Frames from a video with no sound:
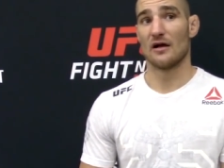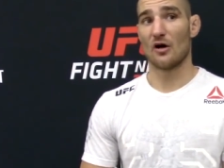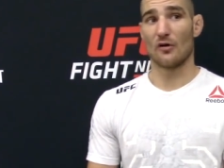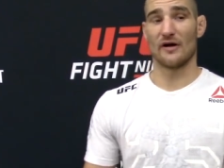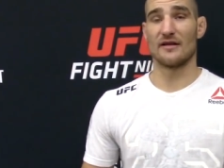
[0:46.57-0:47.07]

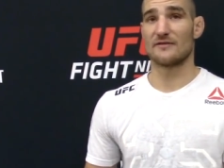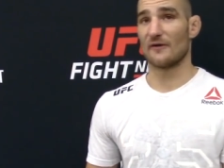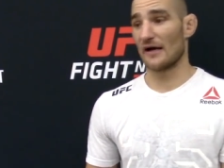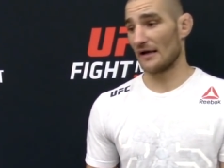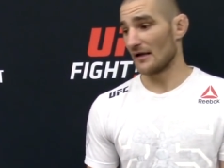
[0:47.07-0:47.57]
Going into this
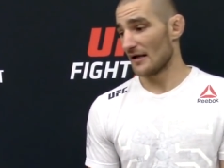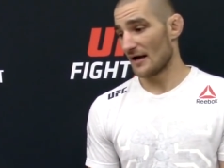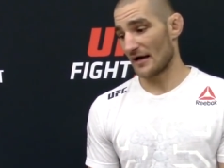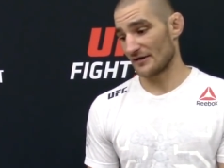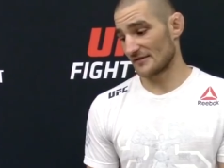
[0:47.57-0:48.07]
fight,
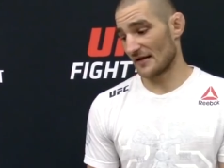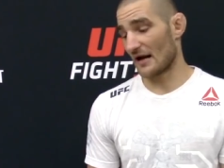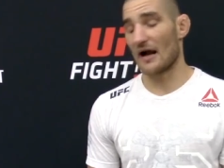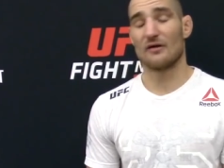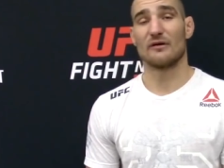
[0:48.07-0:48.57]
I just
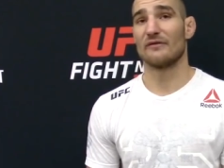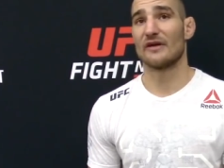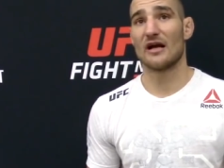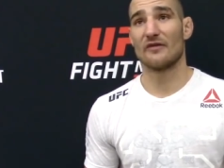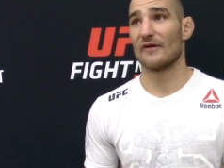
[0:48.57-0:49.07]
said I don't
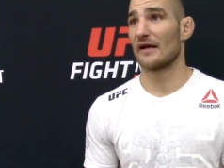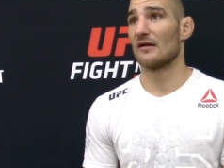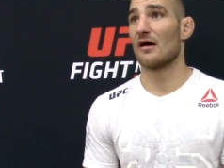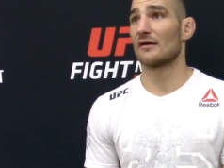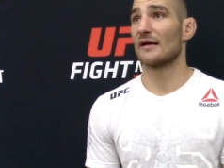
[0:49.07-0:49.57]
even care if I get
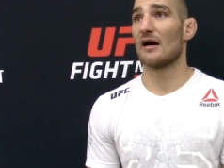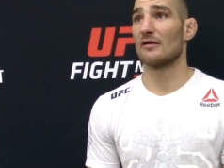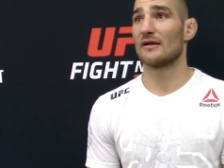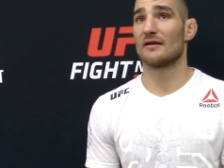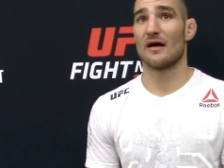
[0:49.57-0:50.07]
knocked out.
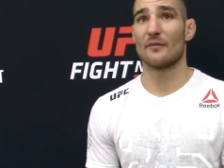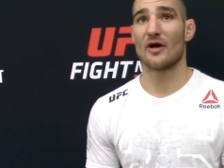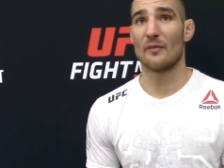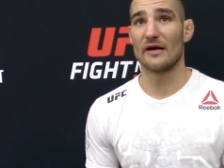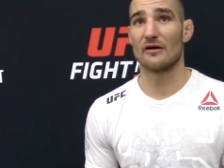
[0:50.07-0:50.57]
Like I'm
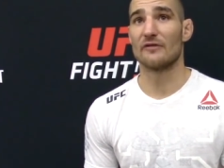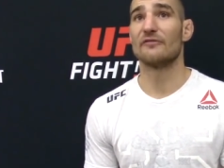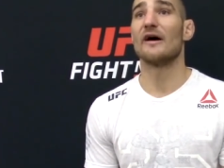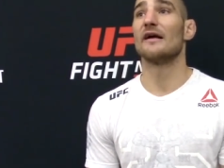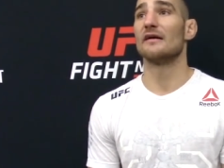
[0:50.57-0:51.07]
coming here to
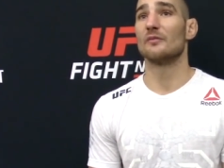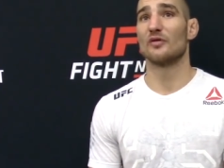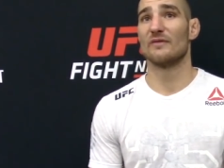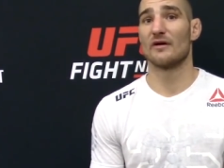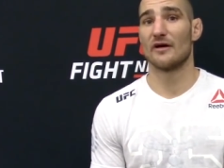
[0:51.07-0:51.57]
fight and
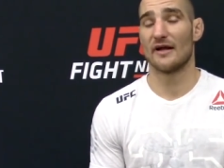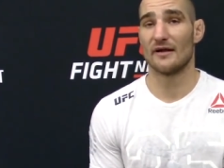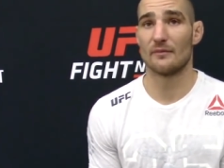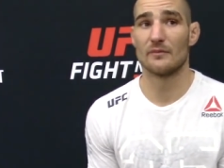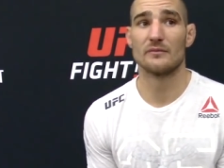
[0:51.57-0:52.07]
prove how good I
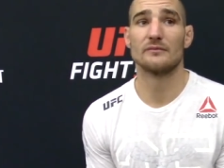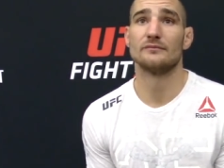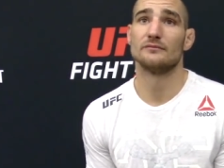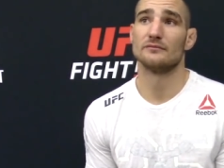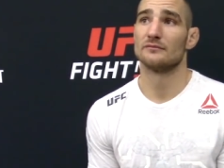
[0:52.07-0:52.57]
am.
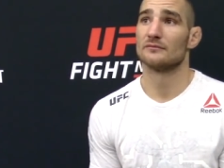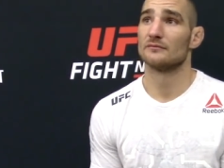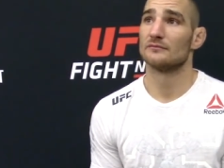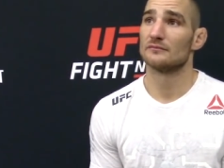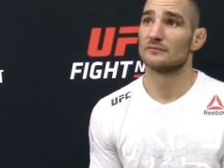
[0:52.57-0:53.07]
He kind of
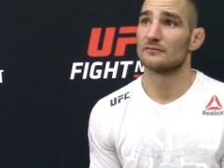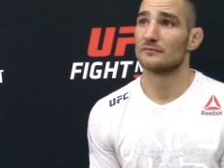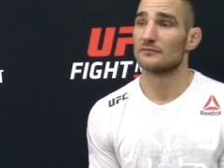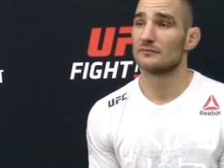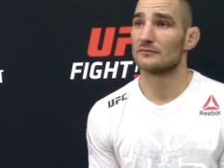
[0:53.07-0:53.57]
protested the
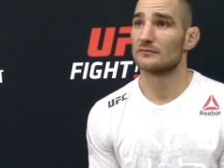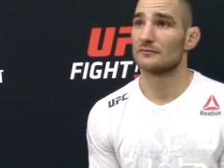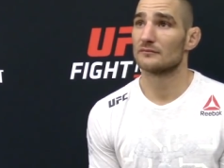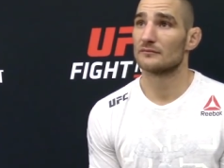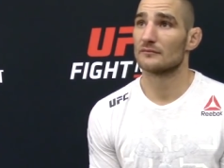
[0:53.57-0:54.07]
stoppage a
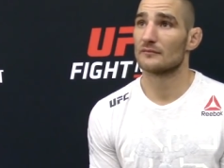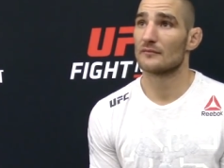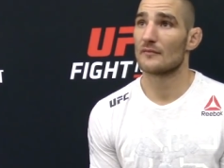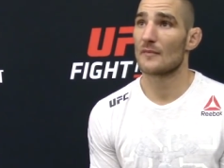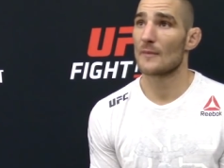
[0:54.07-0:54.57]
little,
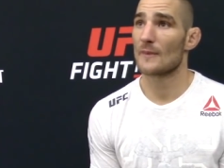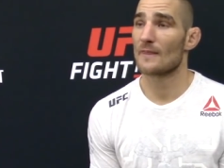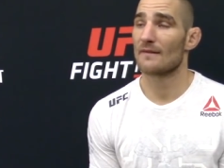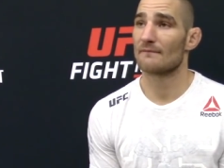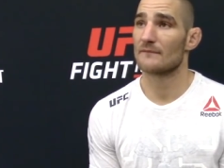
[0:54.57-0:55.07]
uh, but it, it
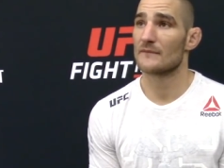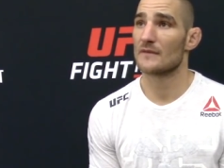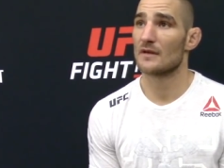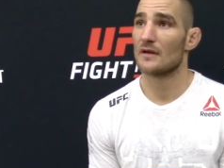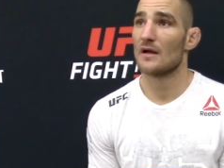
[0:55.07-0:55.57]
seems hard to
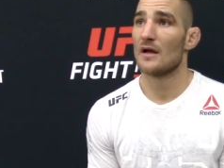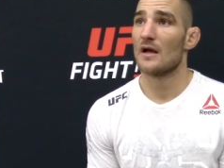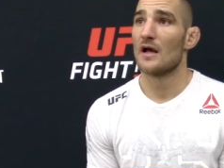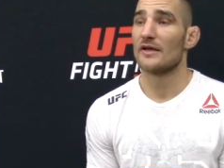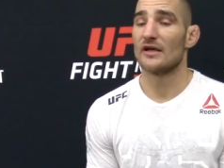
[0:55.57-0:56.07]
argue with.
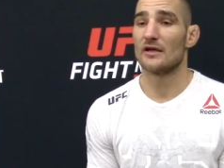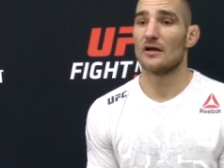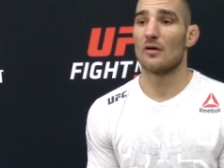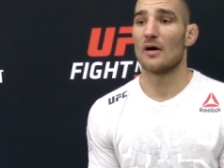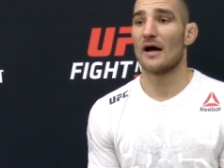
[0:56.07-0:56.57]
You, you
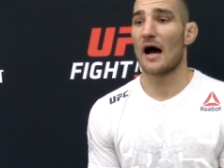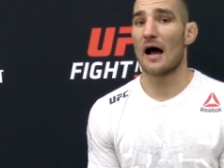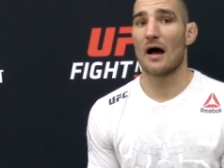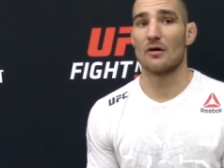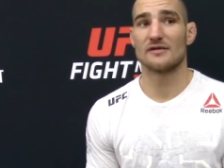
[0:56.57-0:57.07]
know what?
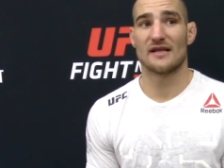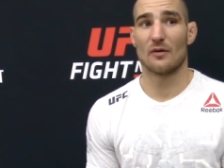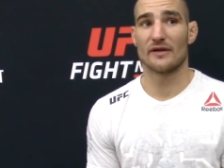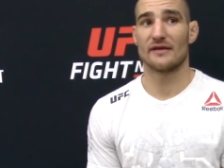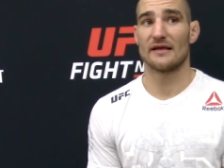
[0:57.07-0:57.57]
I, I, will say
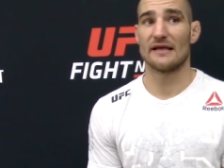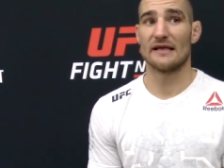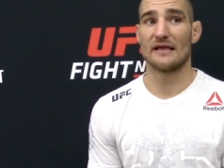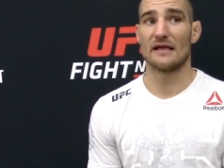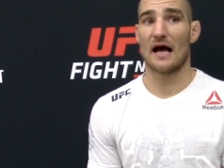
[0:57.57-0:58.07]
one thing.
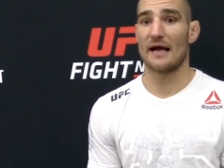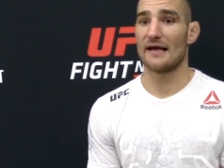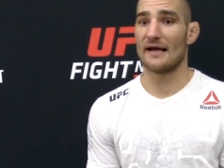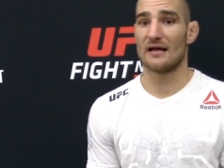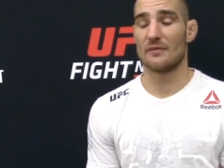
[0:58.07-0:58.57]
He, I
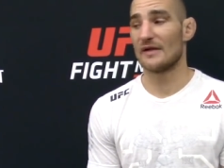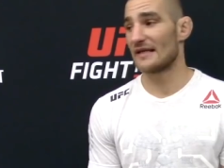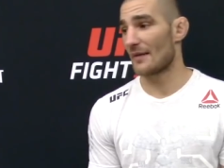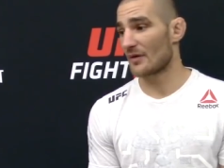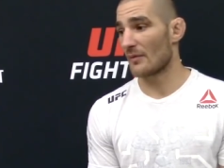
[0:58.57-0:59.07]
hit him. He
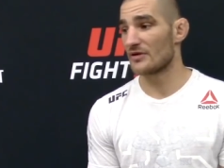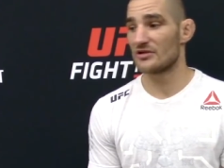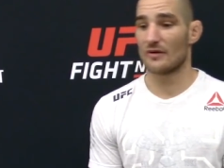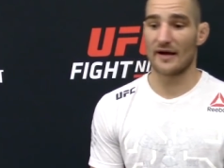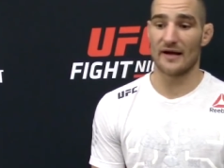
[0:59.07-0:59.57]
kept coming
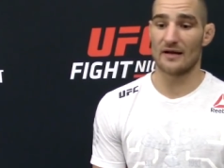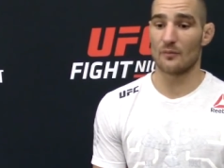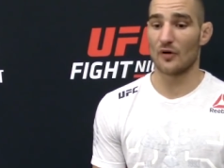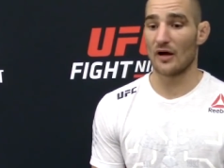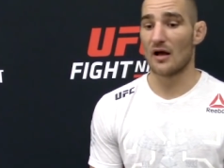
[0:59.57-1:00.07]
to you. I hit
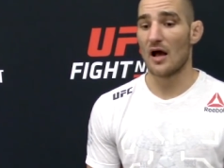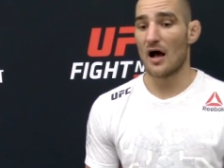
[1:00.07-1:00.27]
him. But